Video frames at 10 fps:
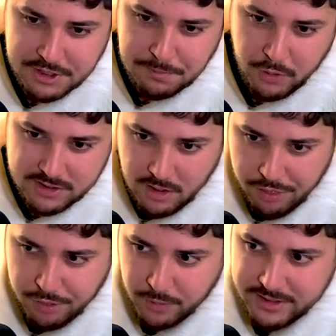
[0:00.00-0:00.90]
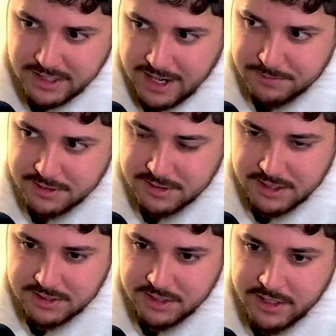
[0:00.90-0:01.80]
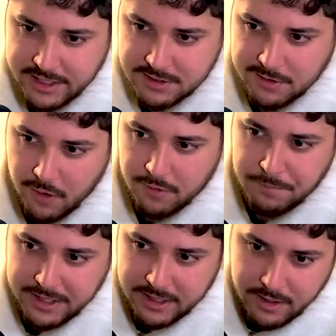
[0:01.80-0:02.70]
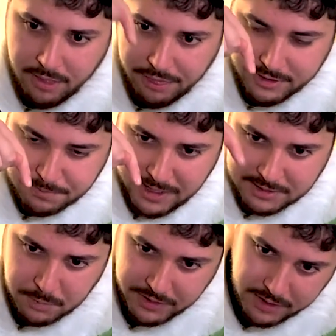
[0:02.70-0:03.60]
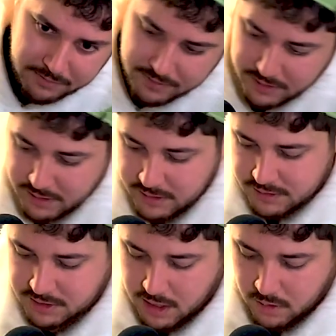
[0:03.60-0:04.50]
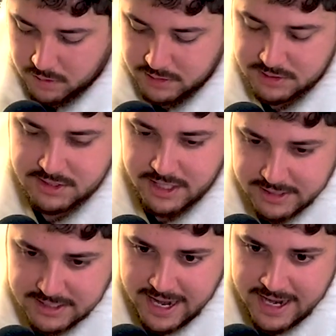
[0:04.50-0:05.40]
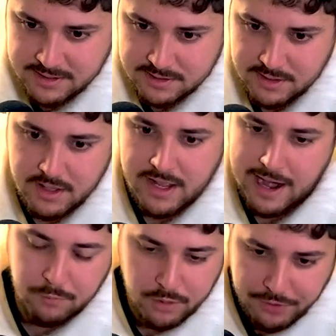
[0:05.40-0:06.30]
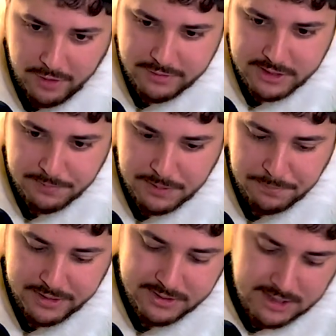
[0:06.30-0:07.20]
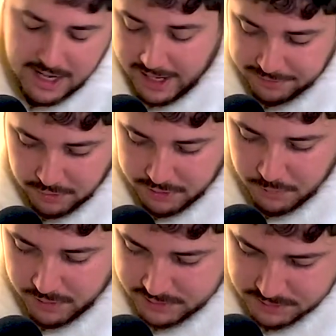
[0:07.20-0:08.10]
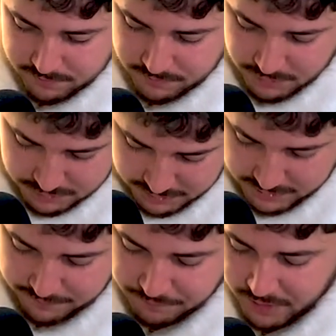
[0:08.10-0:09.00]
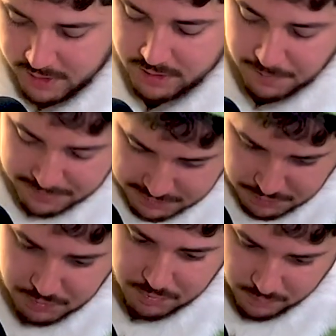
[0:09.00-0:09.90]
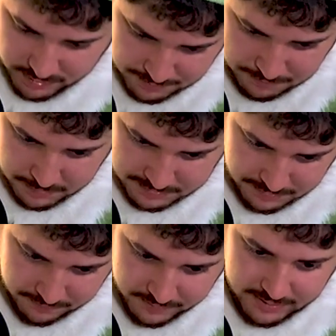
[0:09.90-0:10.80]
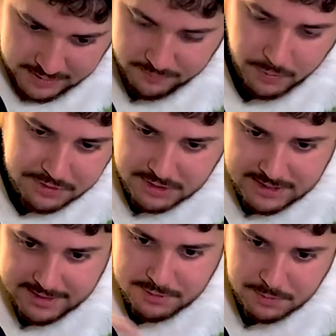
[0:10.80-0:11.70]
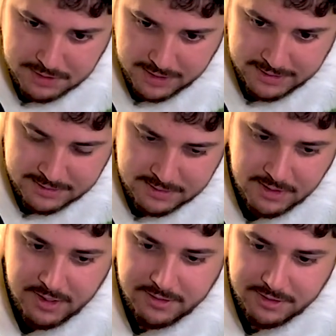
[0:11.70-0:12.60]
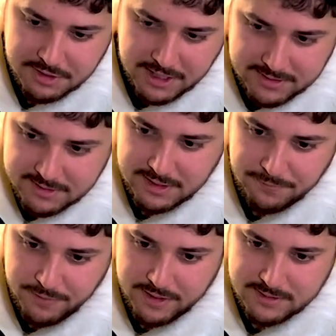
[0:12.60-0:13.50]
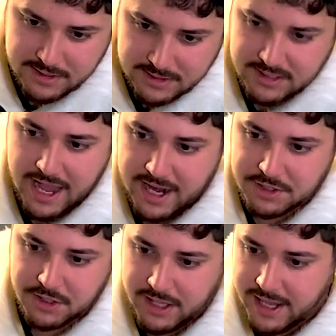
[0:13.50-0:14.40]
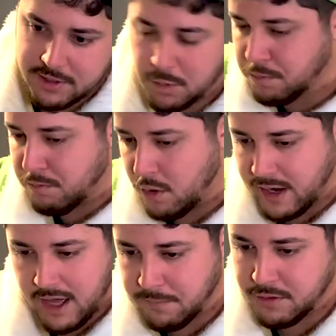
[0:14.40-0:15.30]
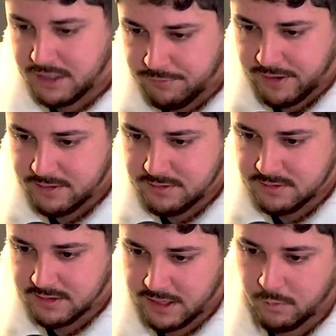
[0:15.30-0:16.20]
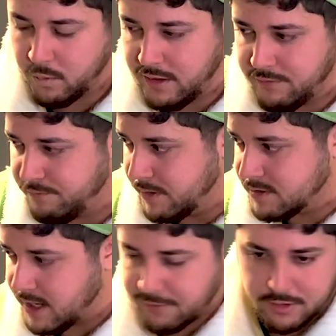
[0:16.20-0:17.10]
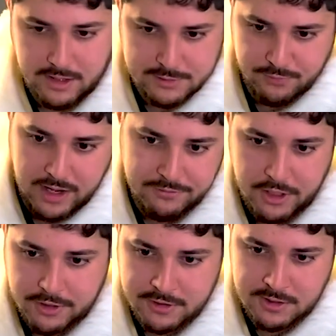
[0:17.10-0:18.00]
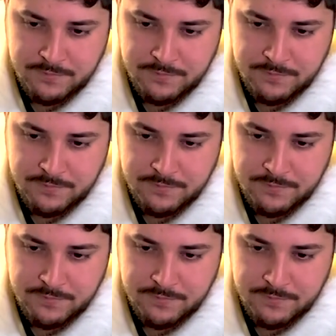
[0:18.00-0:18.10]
points 3 times this season, his third being this past weekend. So sit his ass. Everyone thought he was going to be a beast. I thought he was. You're sitting him. Number 2, Raheem Mostert. Even though he just had 2 tutties, the Jets' defense is actually a Super Bowl caliber defense, like we've been saying for the last 5 years.